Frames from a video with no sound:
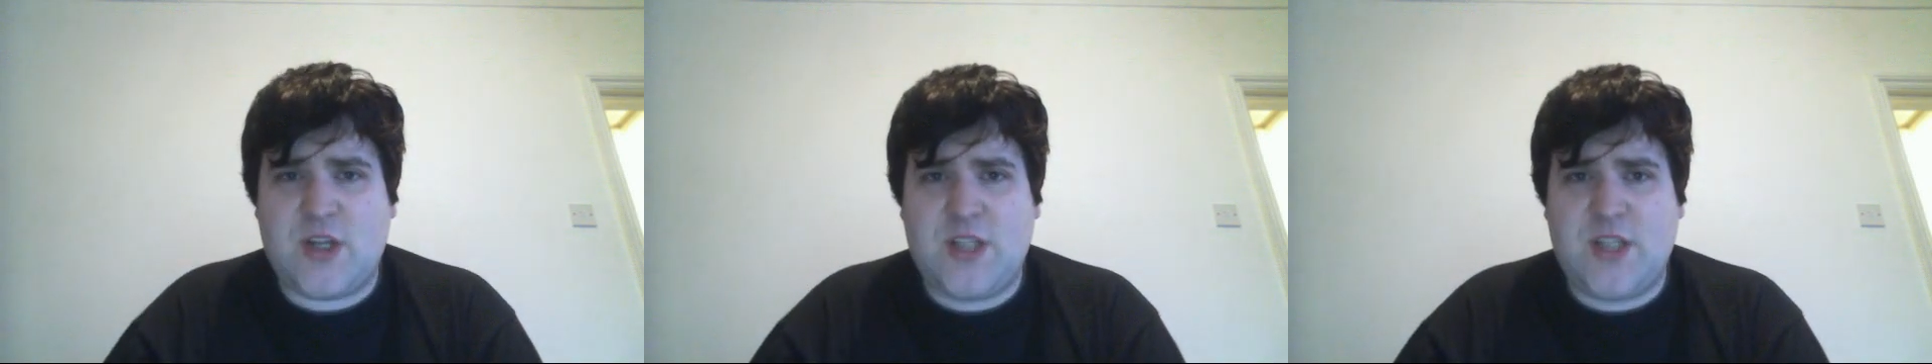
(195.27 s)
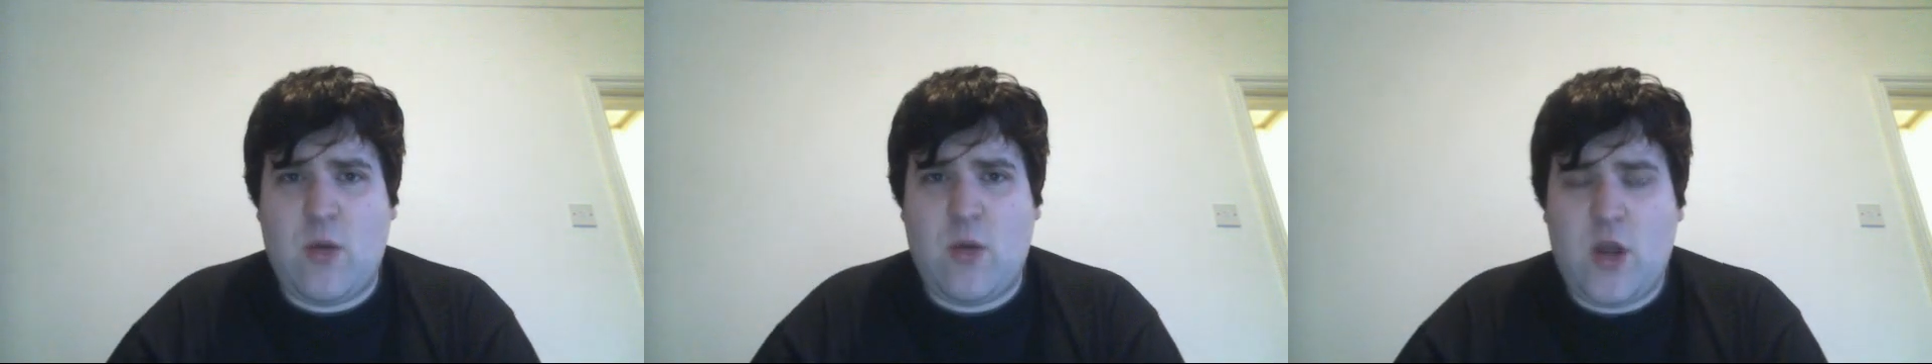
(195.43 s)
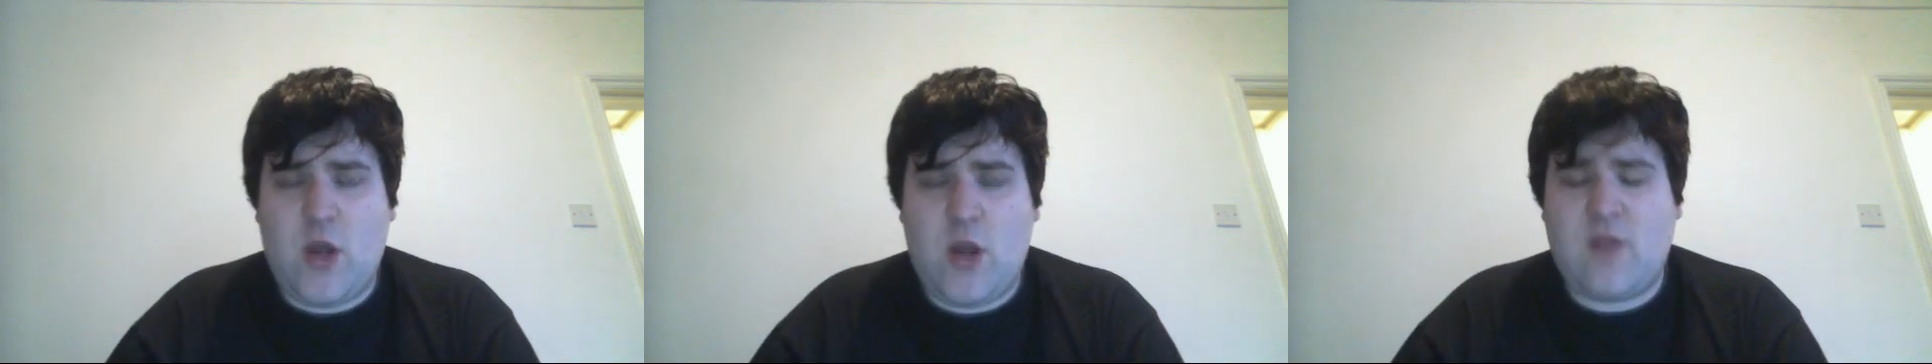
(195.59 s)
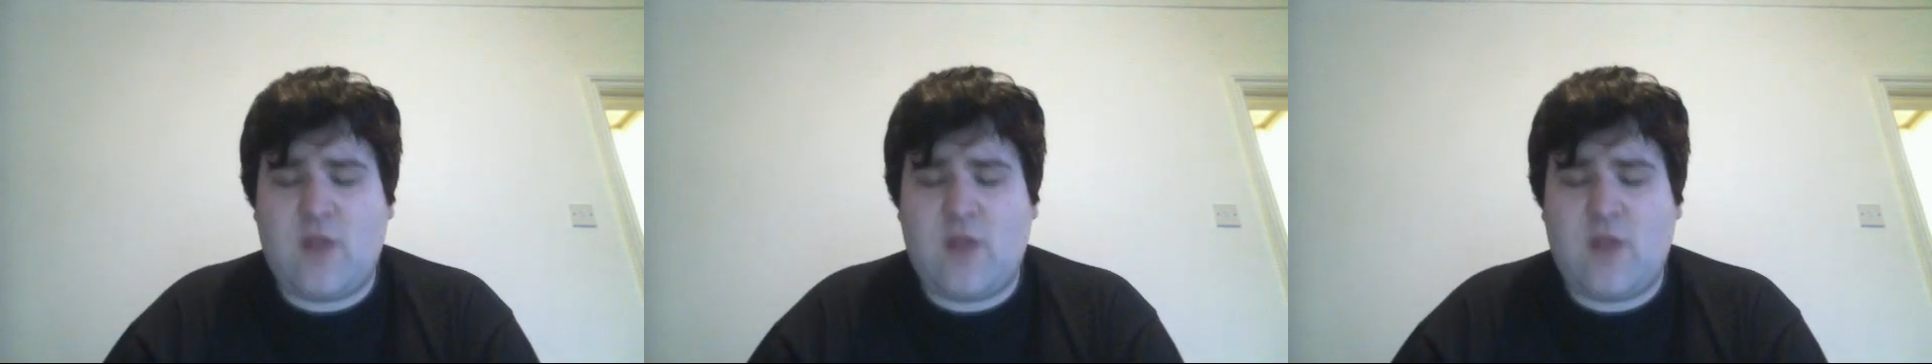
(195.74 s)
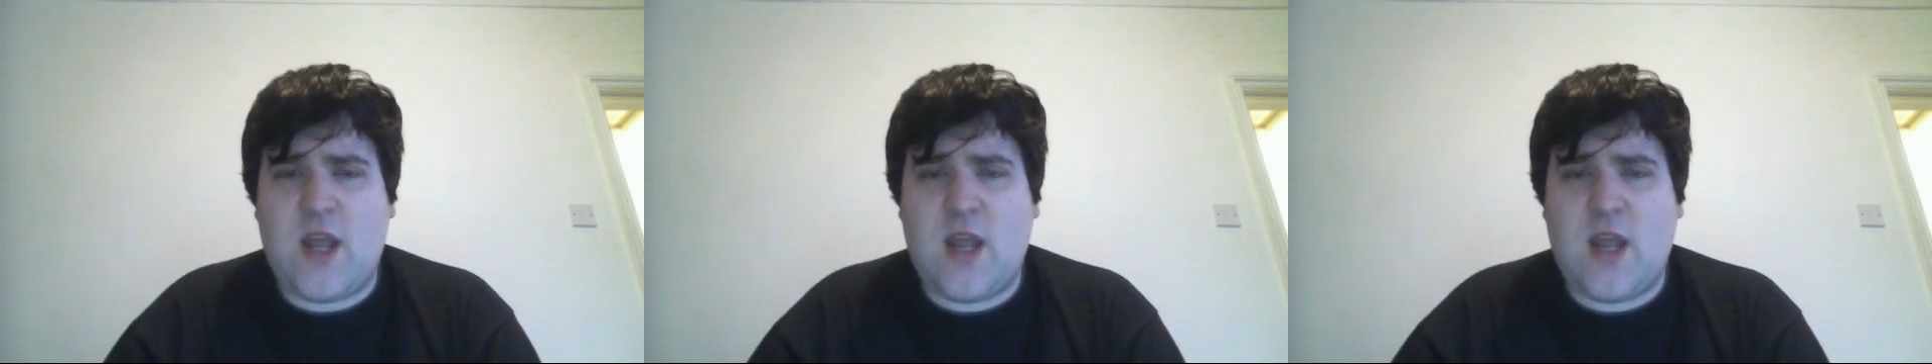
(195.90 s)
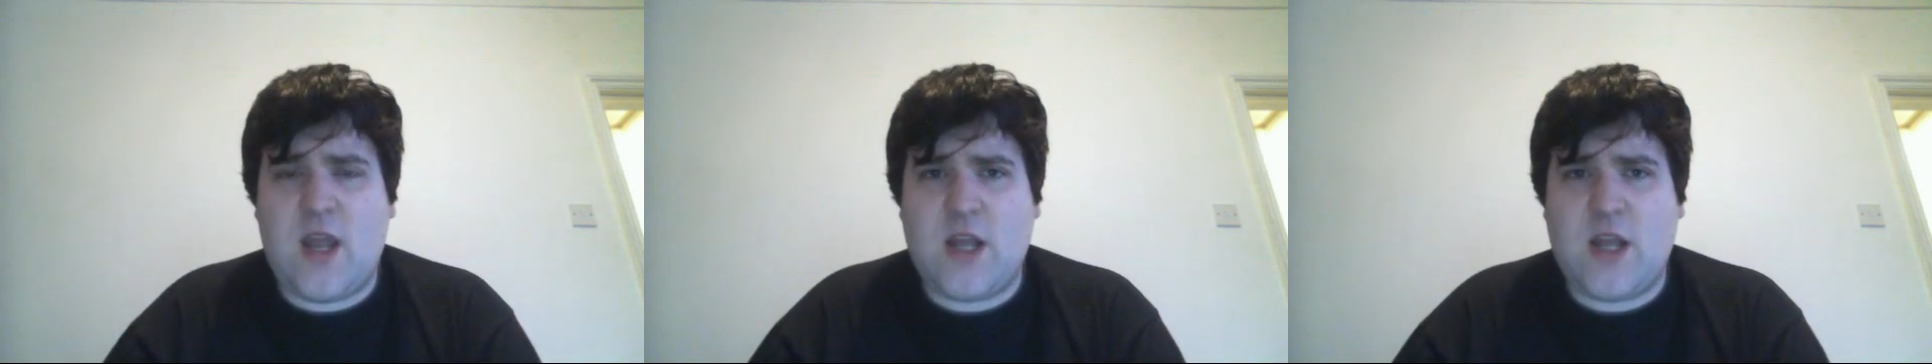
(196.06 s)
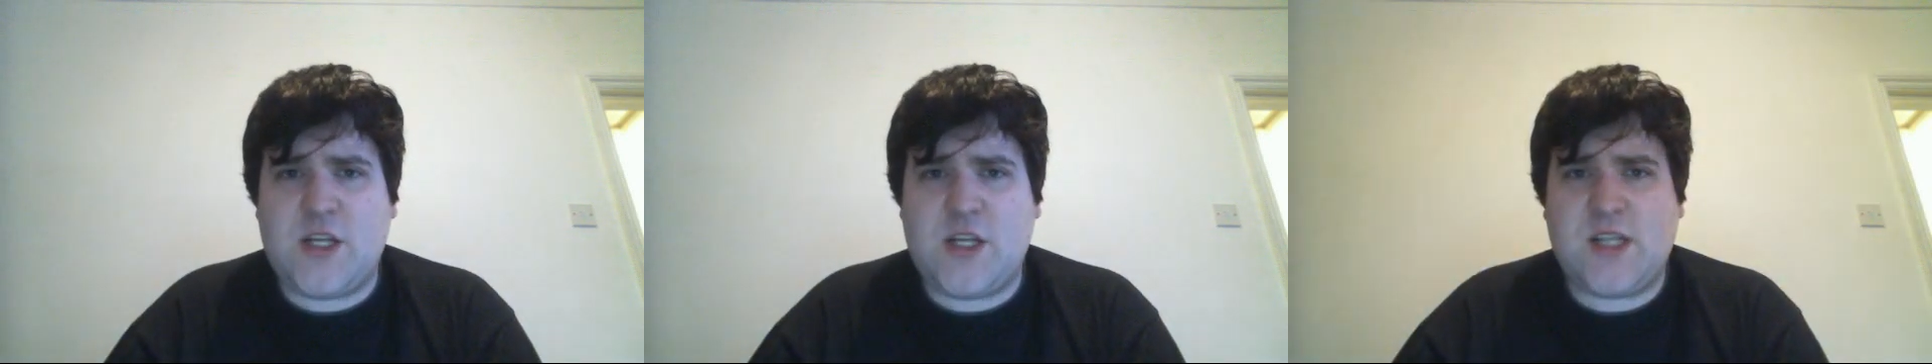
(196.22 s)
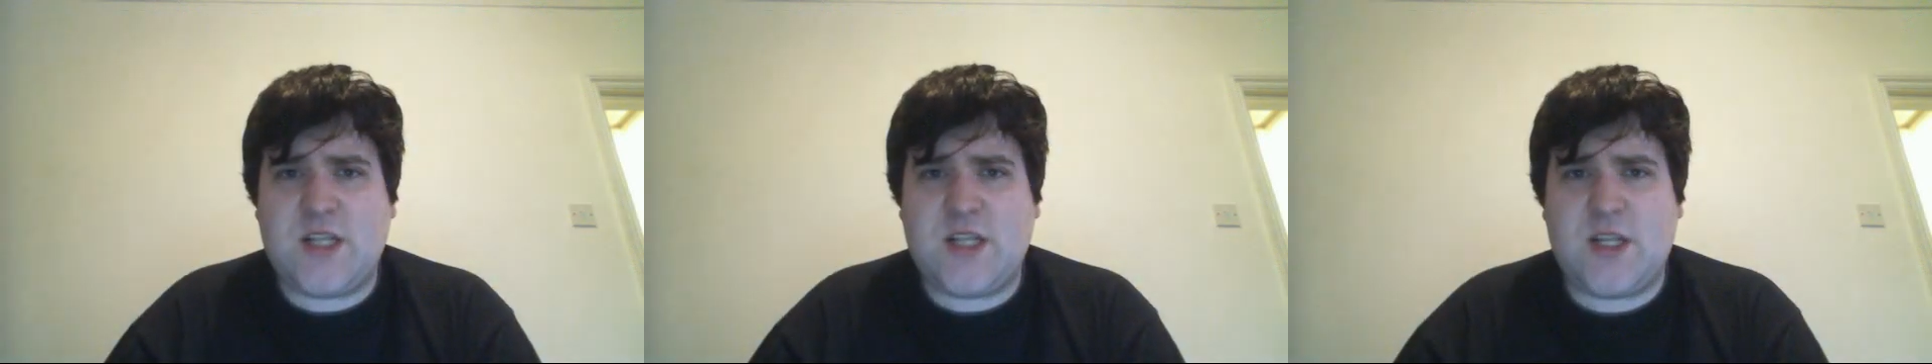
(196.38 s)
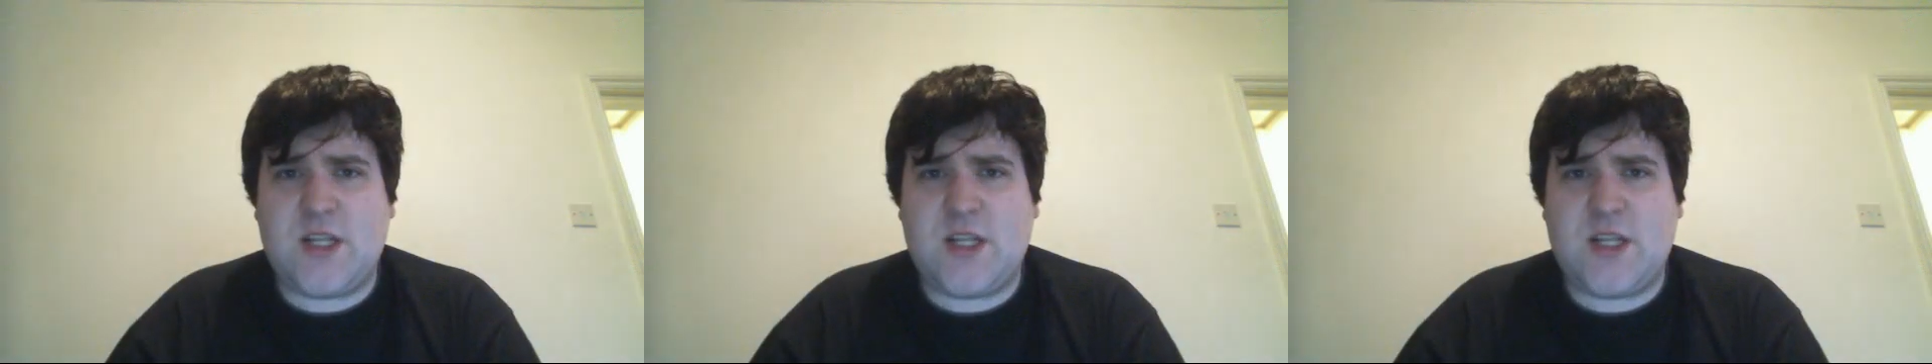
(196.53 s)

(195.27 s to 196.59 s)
Now, working for the NHS,